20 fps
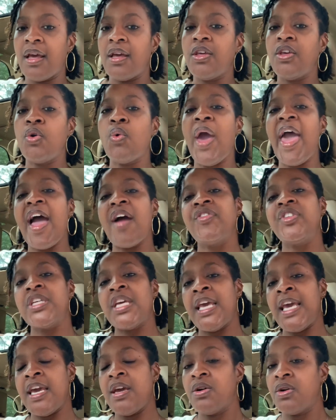You have
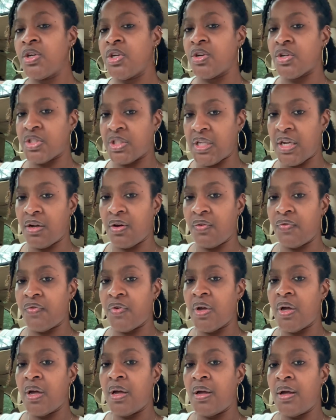to heal yourself.
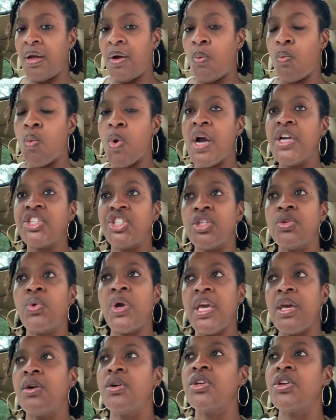Once you
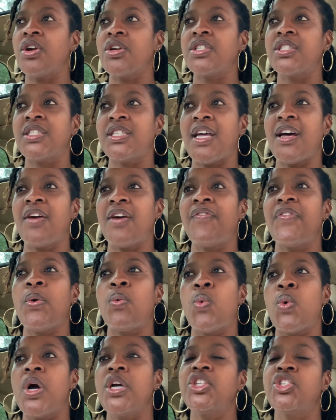heal yourself
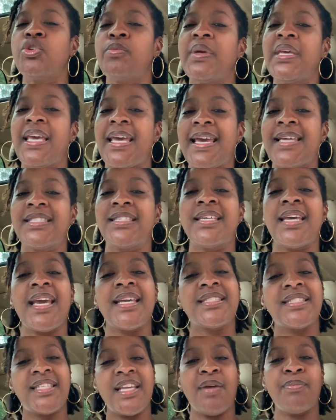and once you begin to
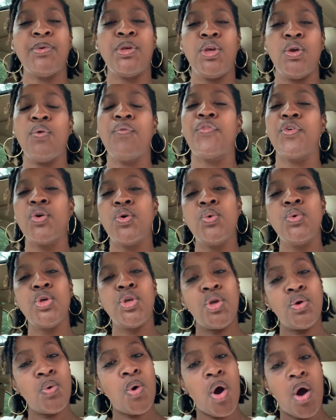accept you for who
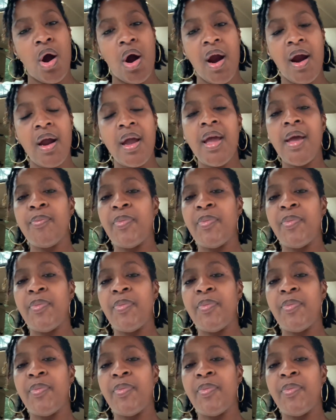you are,